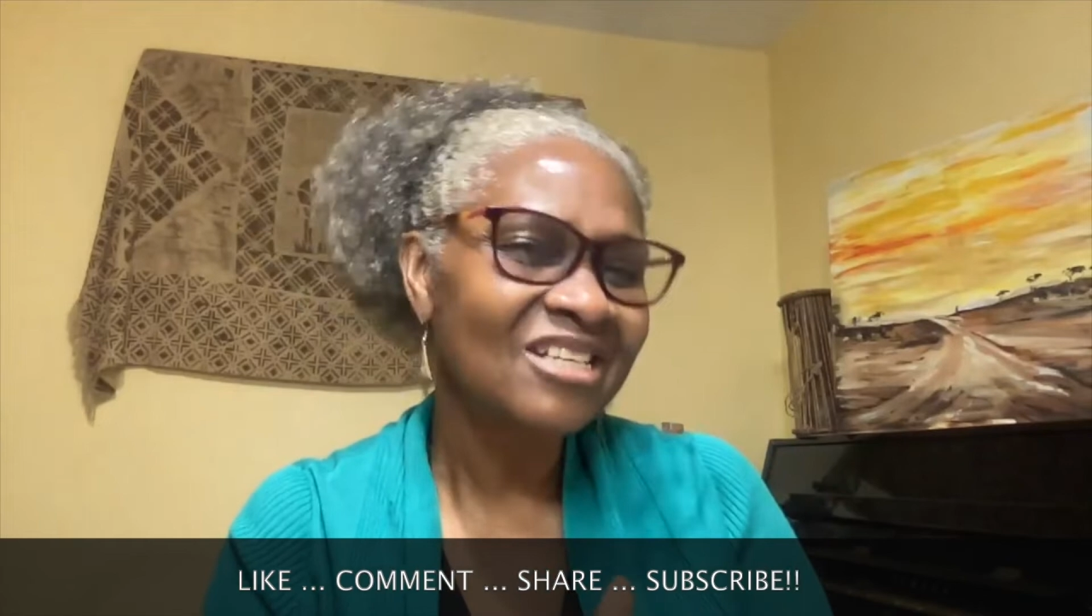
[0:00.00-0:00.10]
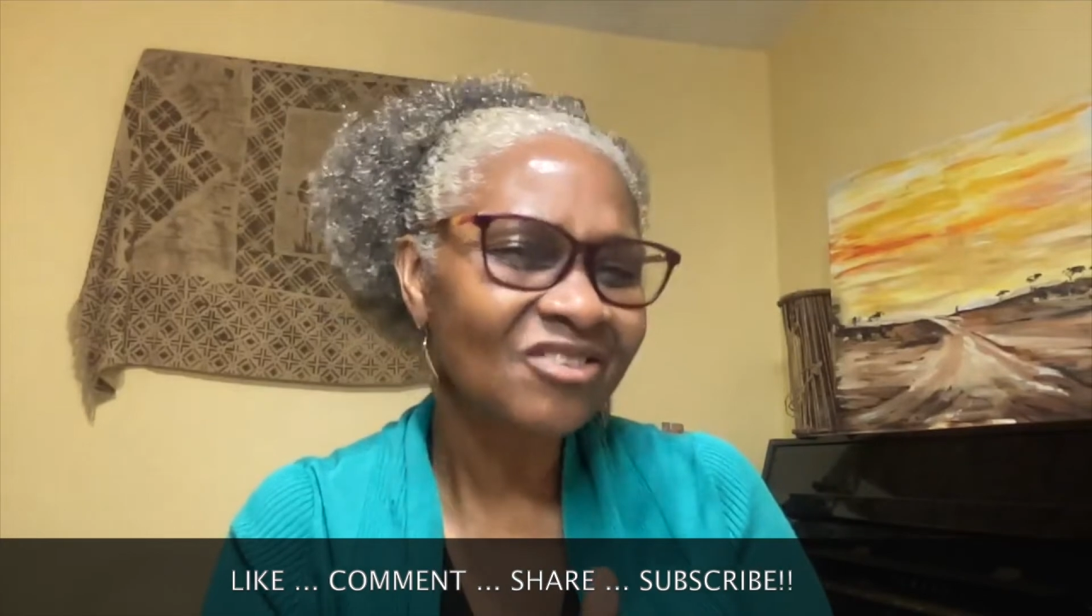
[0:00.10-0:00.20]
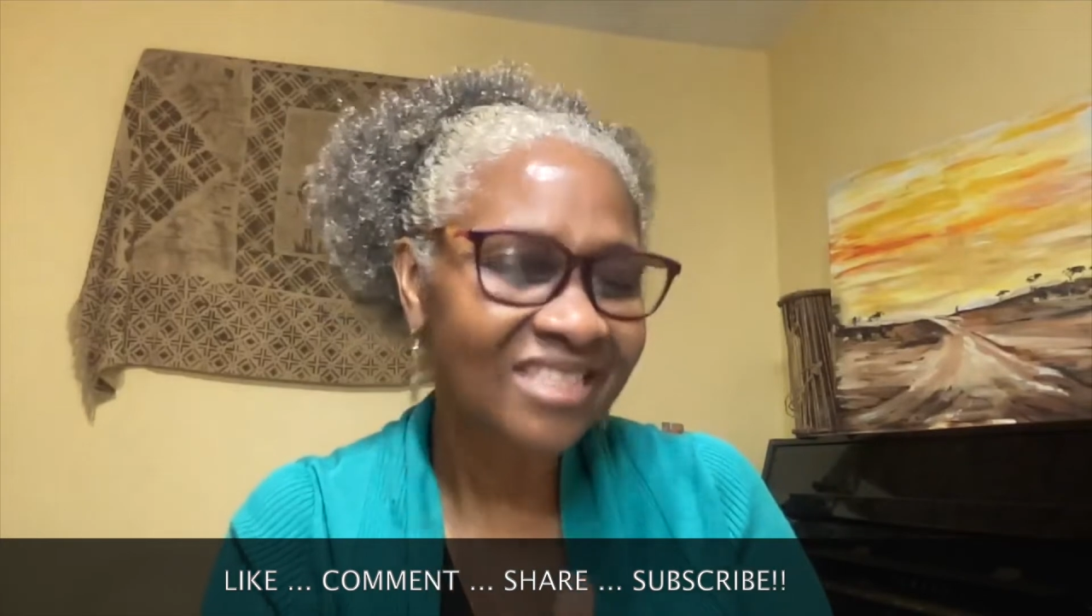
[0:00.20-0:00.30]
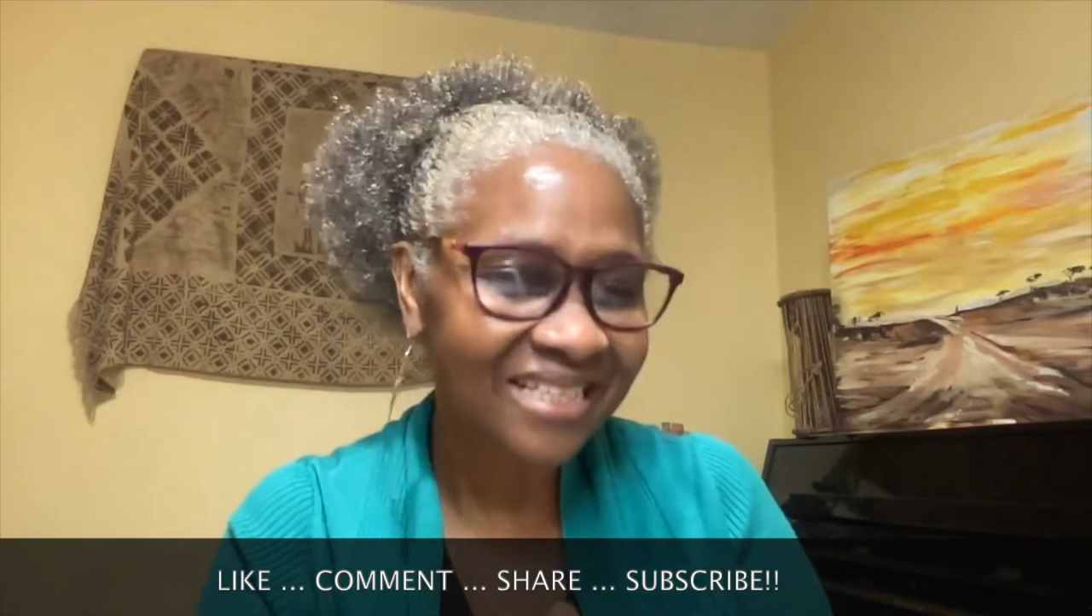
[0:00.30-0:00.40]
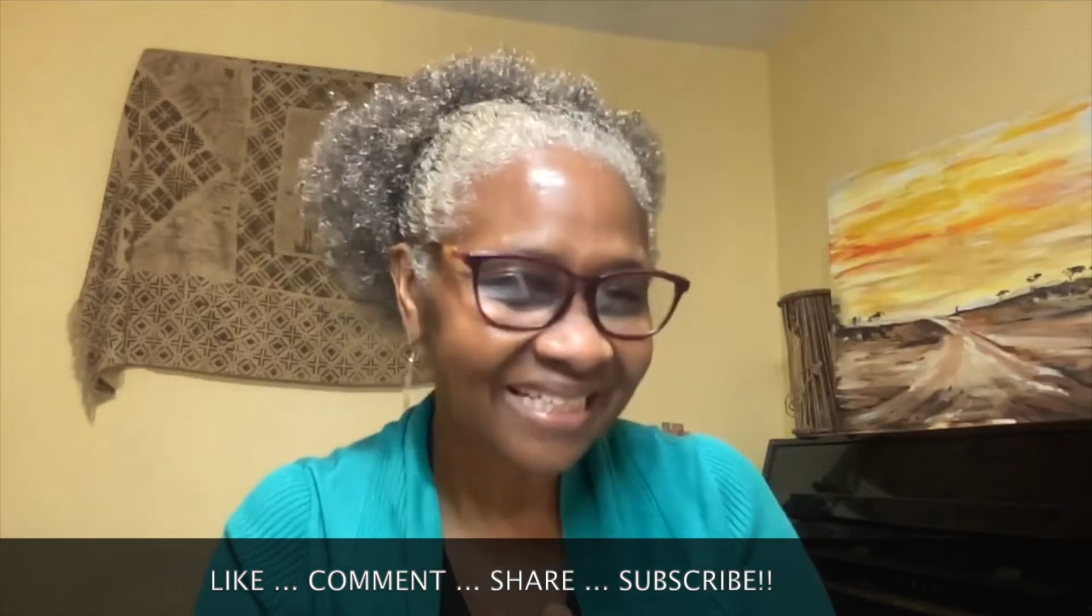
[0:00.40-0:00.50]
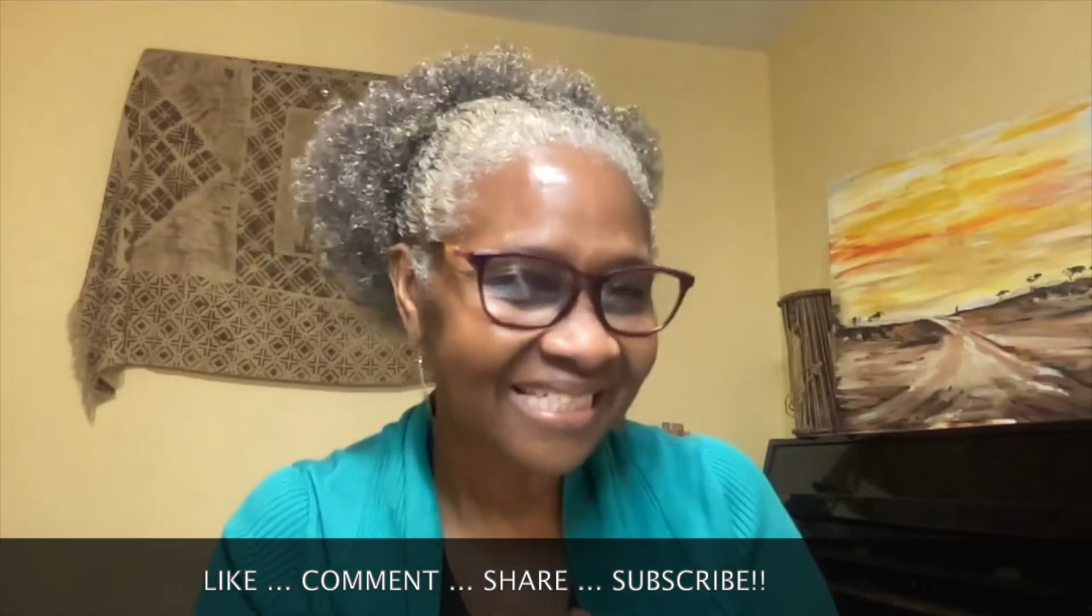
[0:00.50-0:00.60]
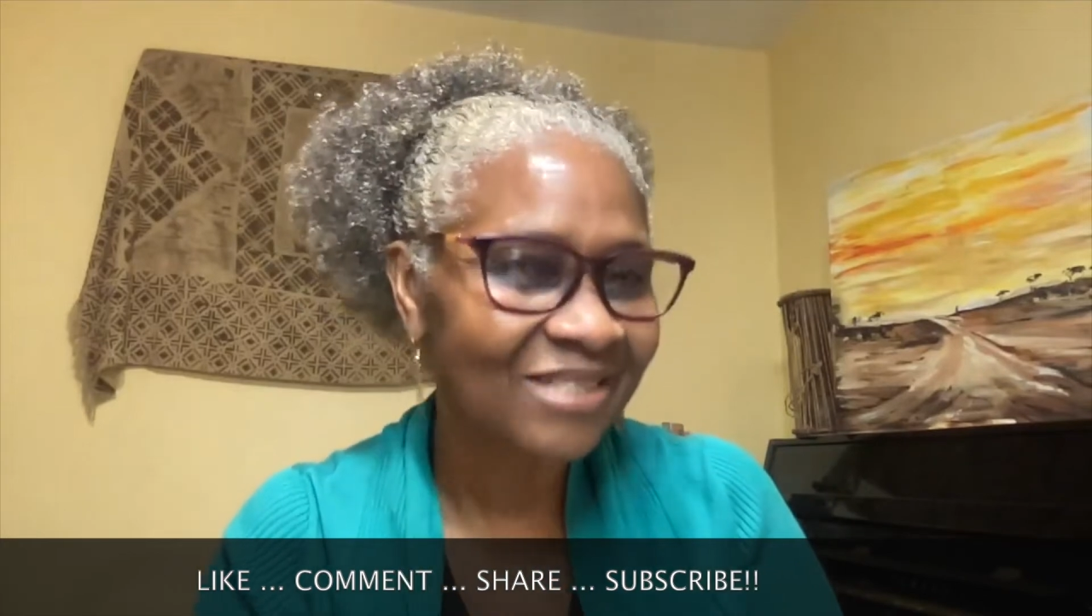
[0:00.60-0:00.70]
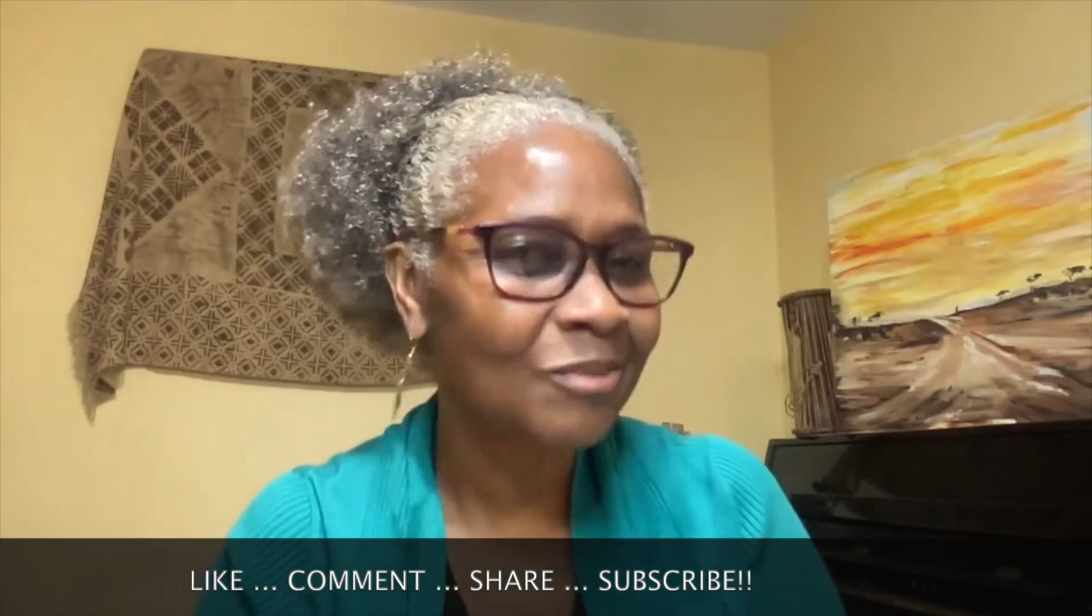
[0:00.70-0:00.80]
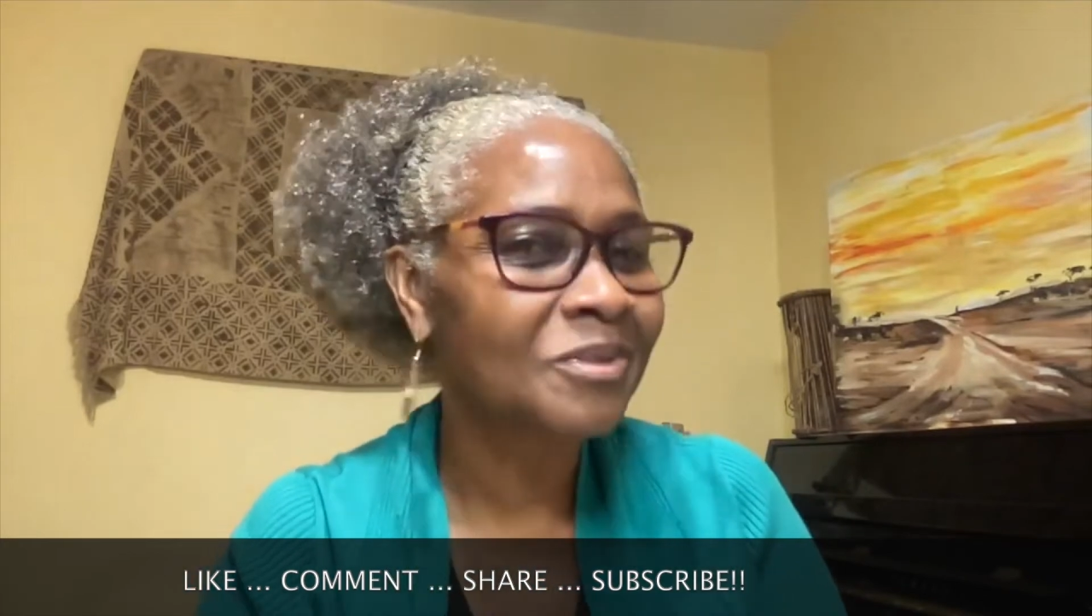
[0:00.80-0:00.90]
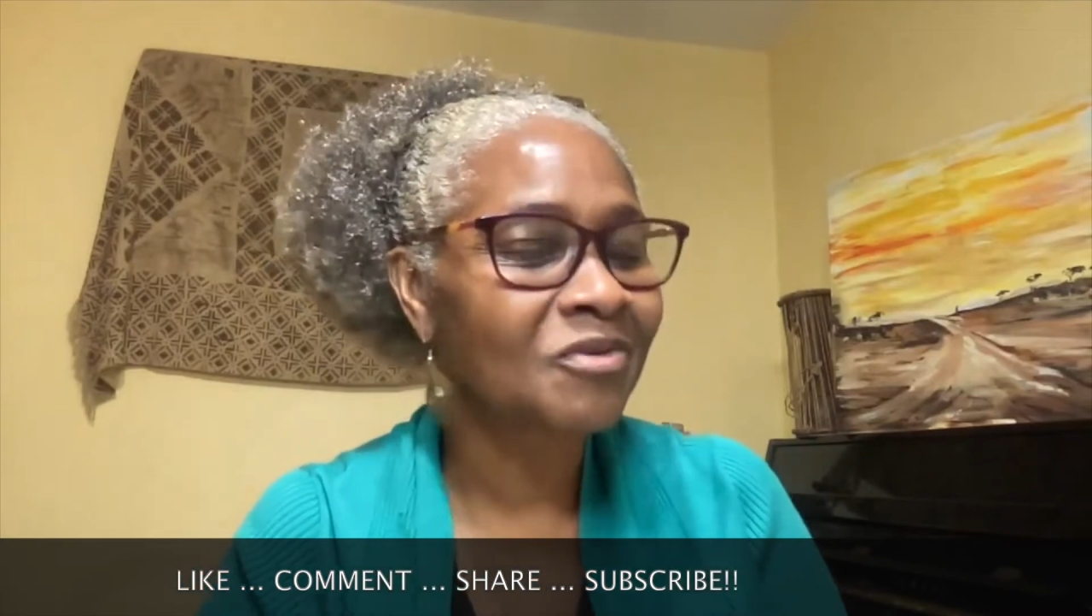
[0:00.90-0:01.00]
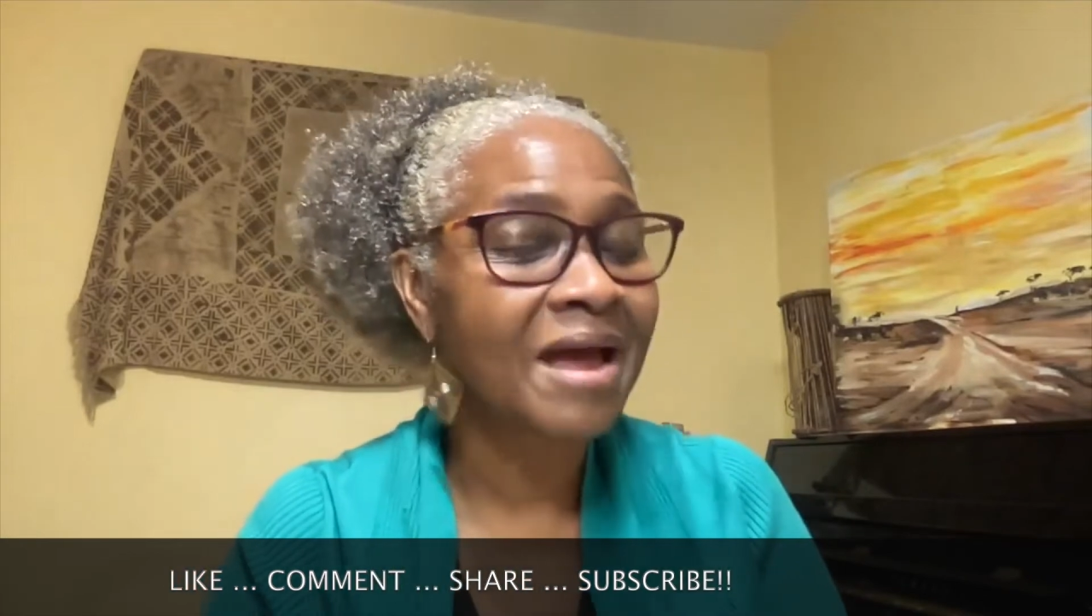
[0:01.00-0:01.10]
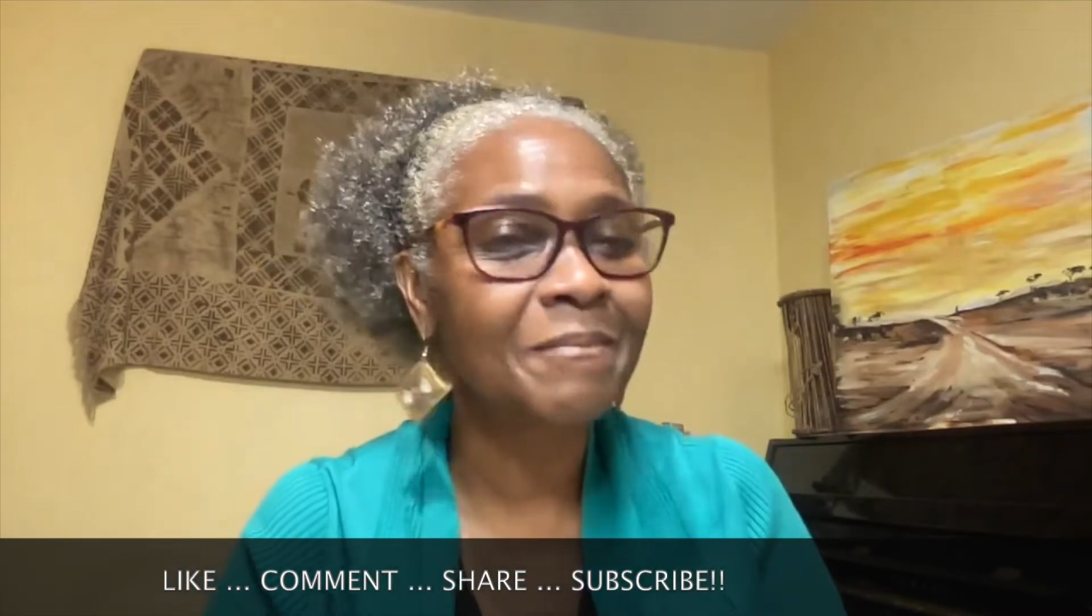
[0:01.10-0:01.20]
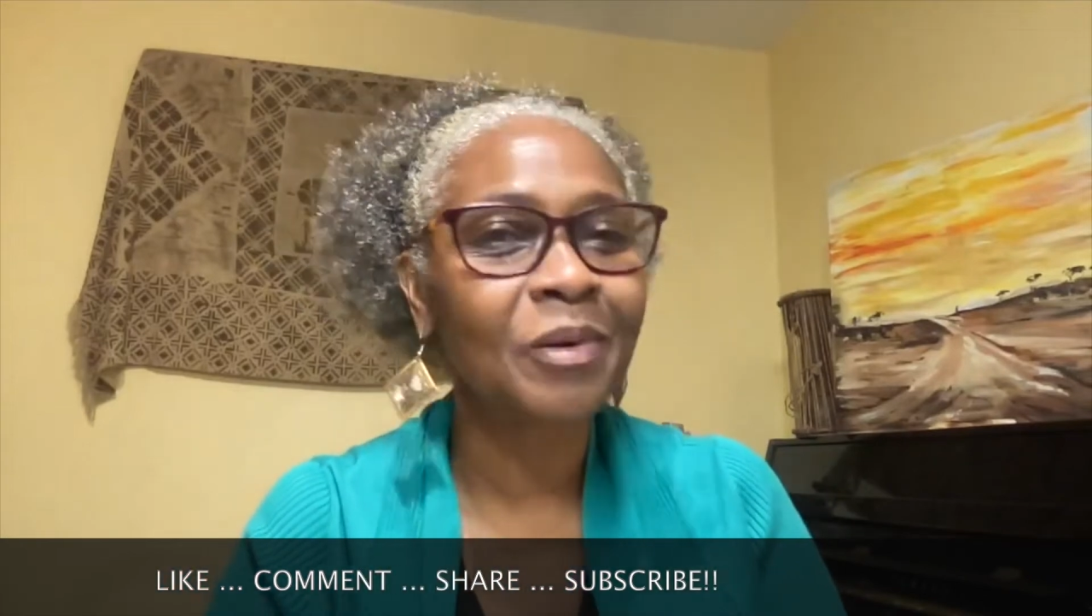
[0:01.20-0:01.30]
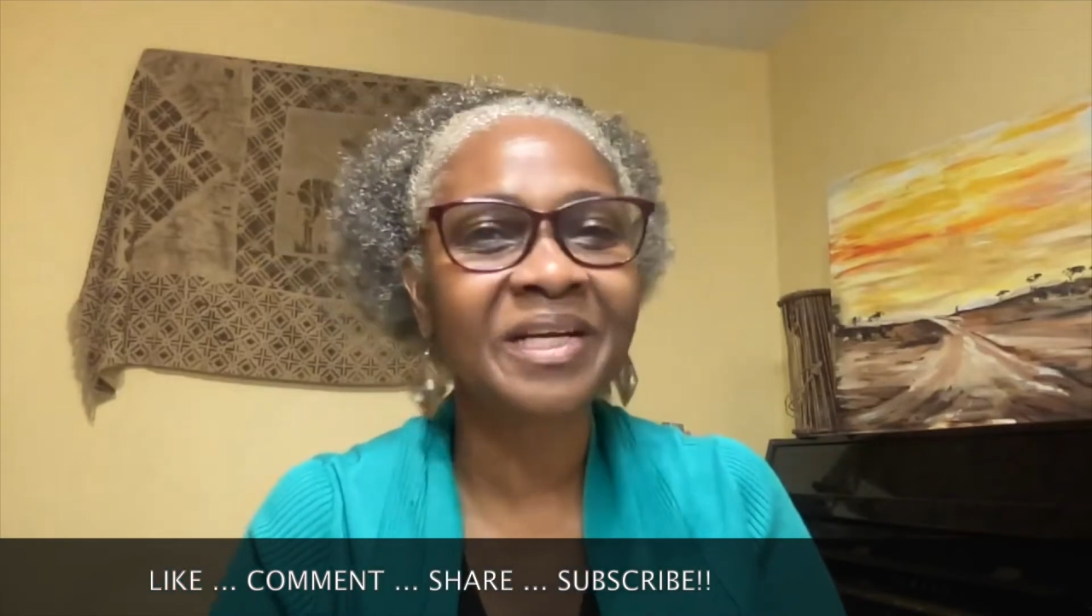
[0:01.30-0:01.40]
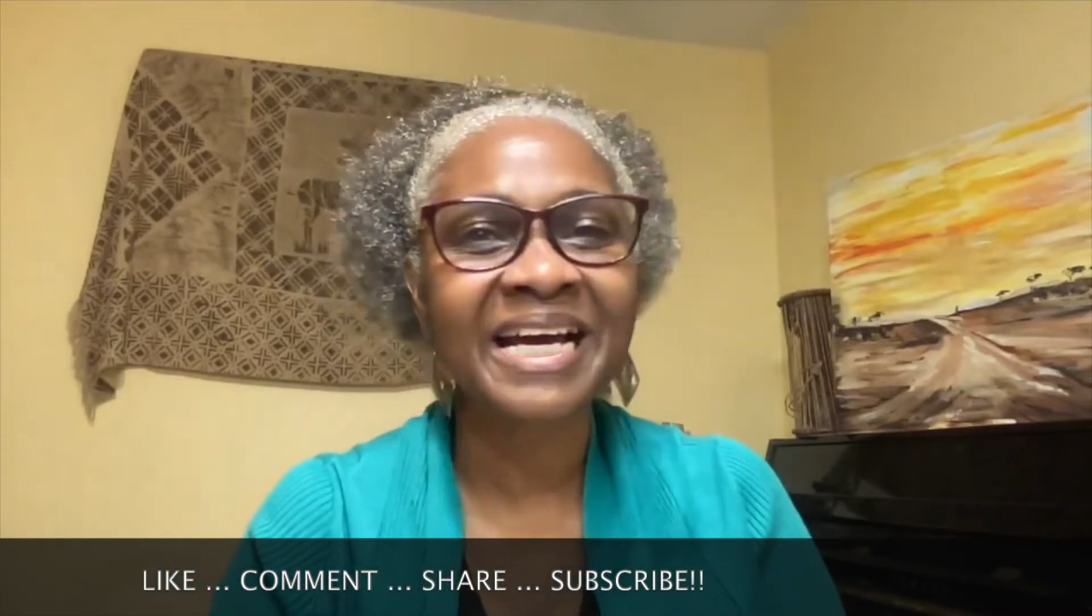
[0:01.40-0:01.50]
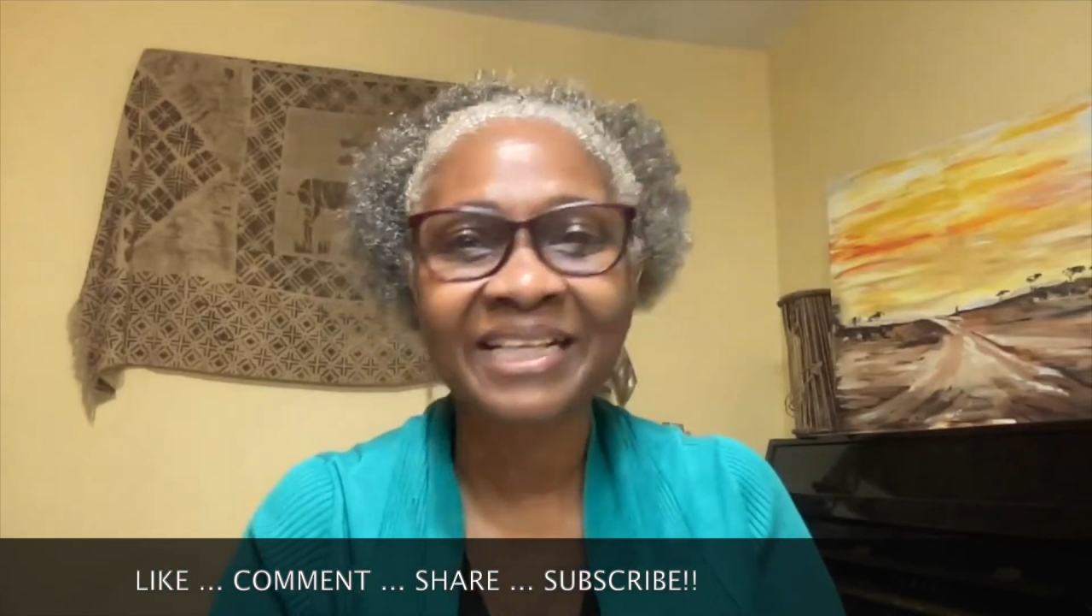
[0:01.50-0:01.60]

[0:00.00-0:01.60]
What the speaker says: just click the subscribe button and